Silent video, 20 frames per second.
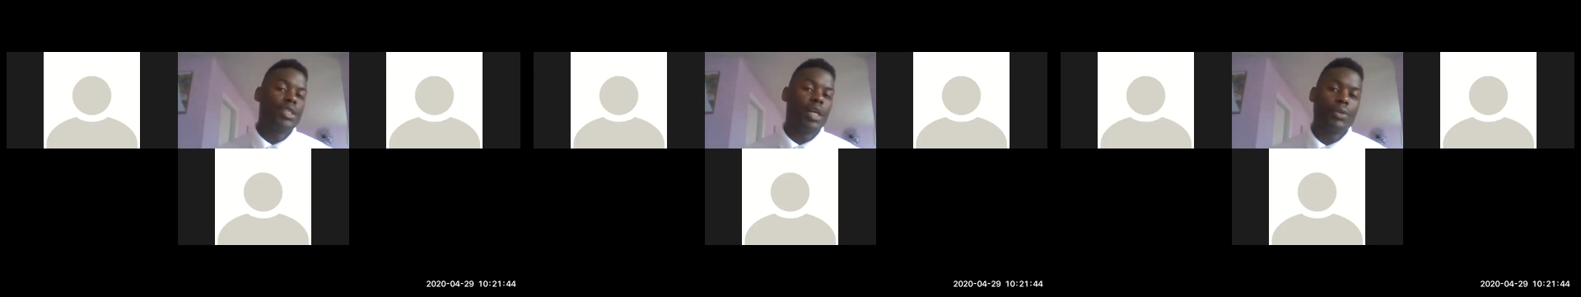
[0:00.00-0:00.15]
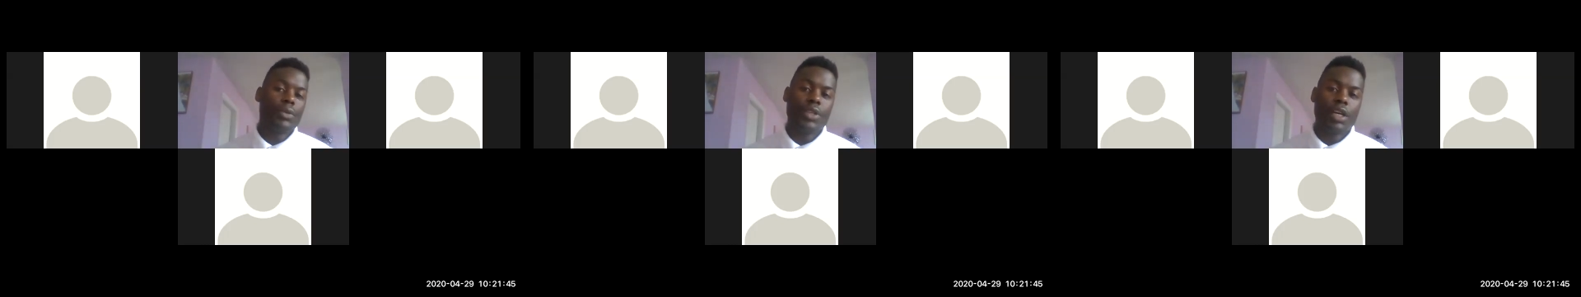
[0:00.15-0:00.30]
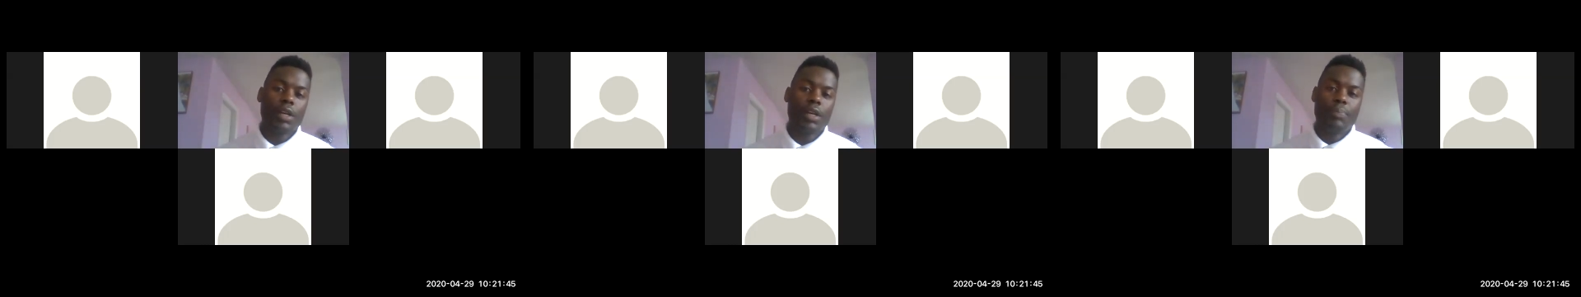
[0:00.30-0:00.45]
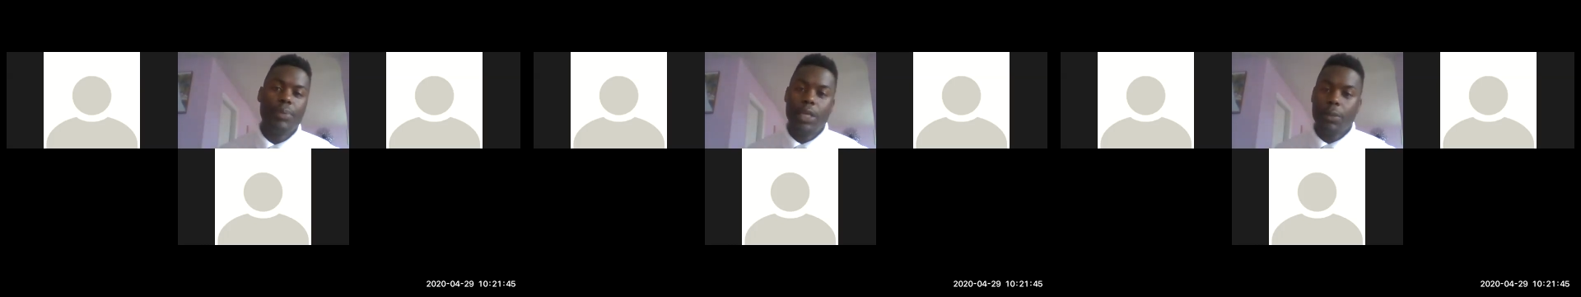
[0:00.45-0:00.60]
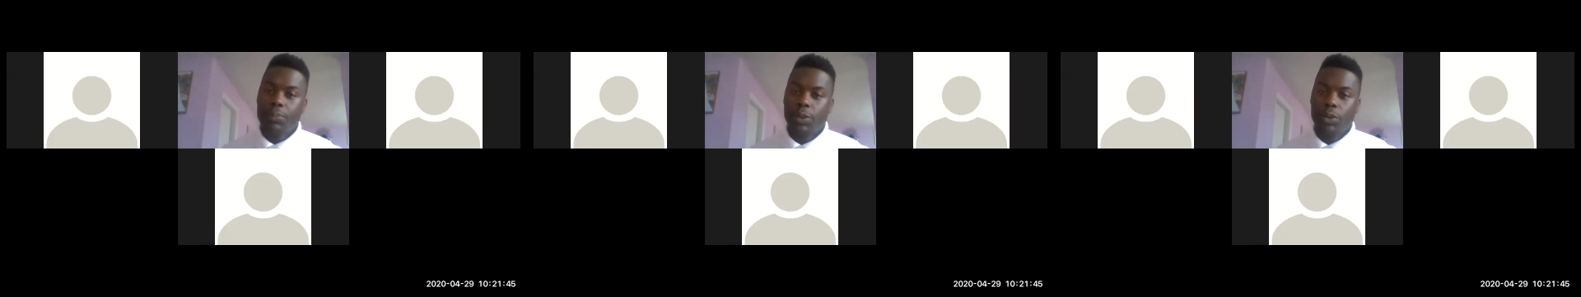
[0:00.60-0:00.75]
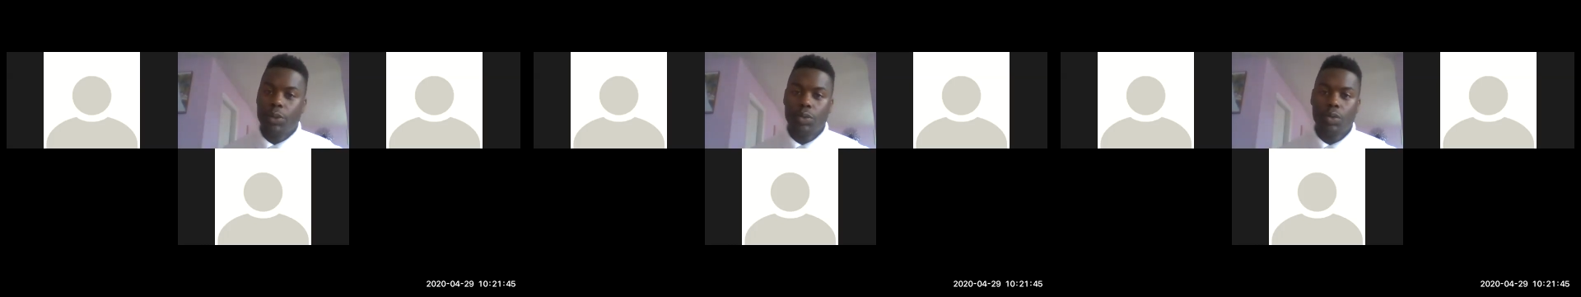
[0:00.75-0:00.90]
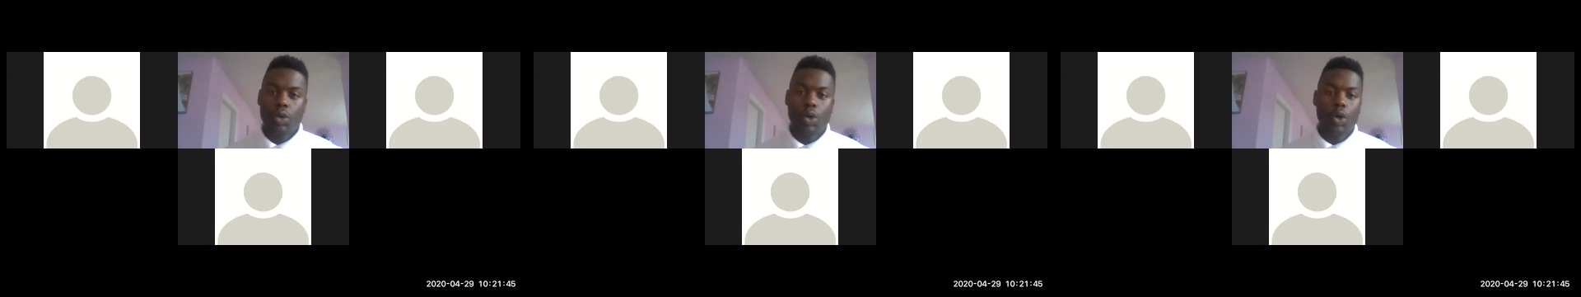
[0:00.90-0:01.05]
out there to
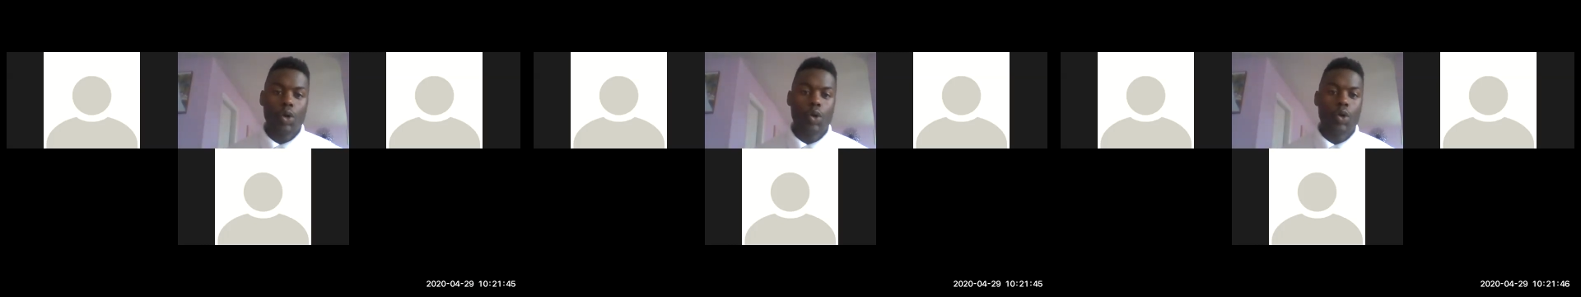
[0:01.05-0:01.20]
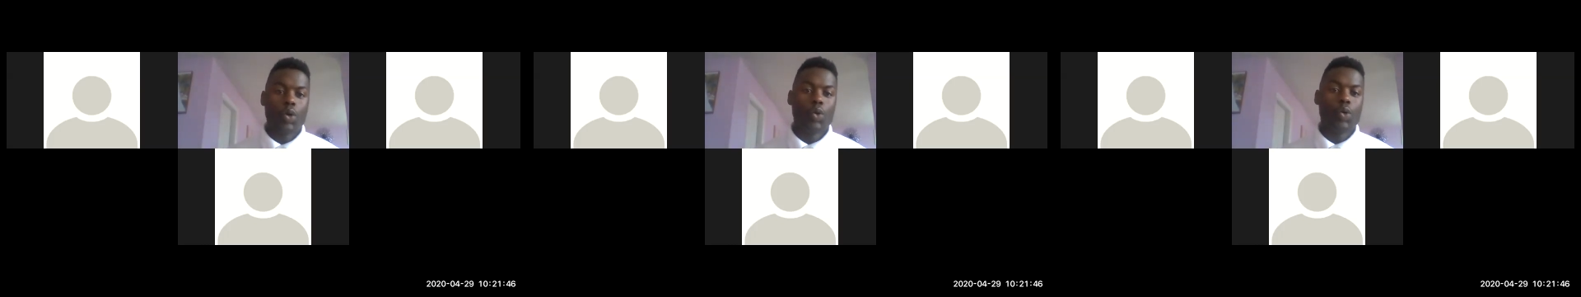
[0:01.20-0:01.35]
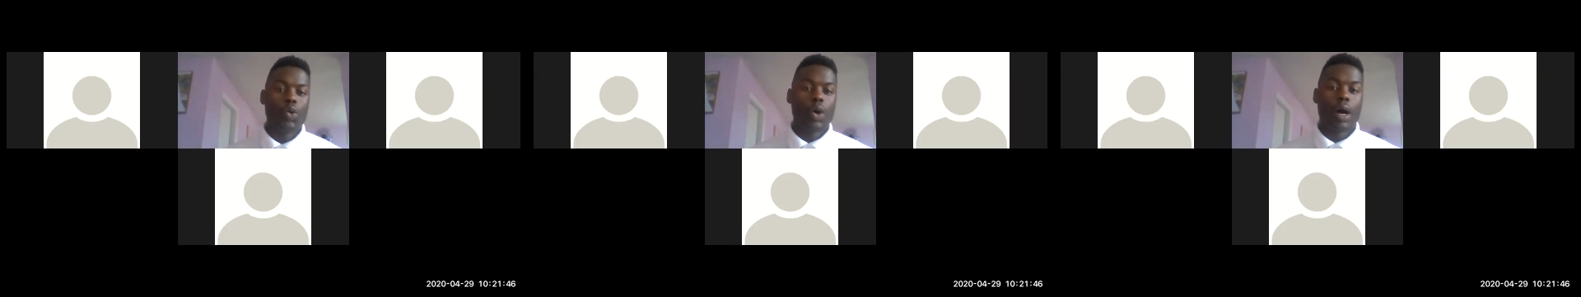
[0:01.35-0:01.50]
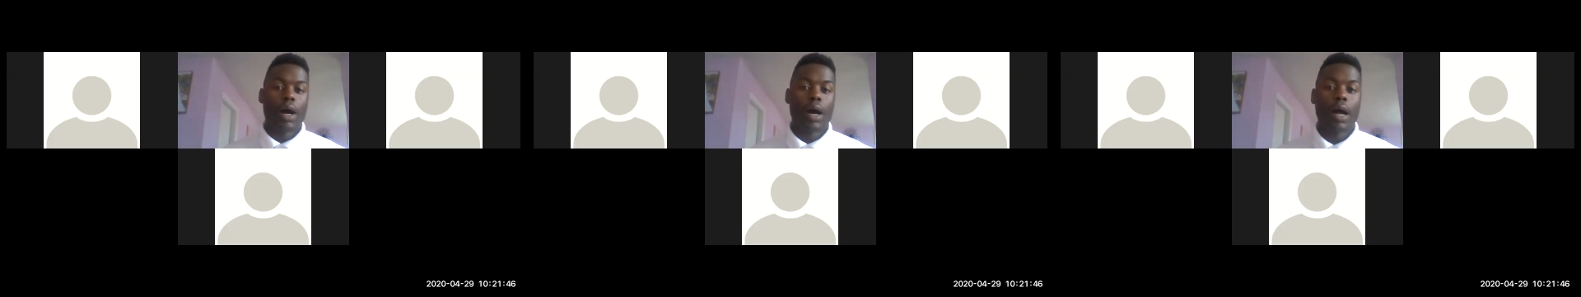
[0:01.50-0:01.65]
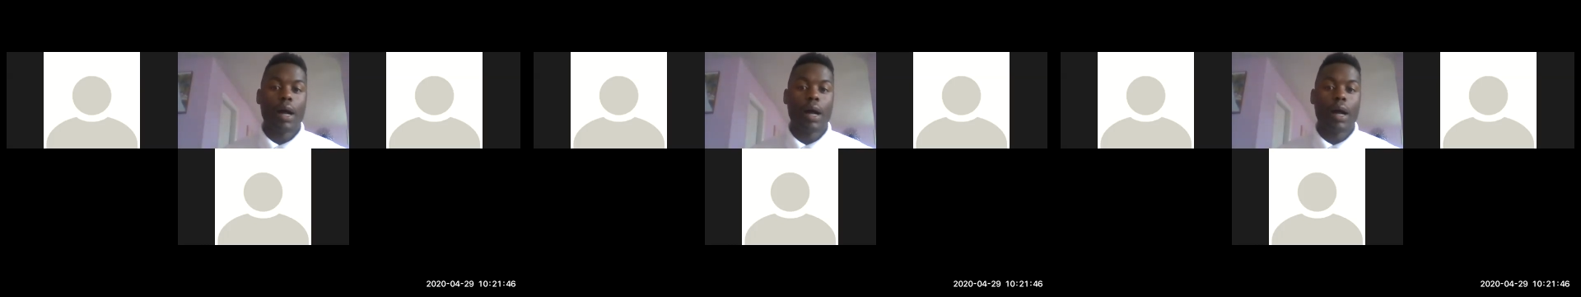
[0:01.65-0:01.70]
people who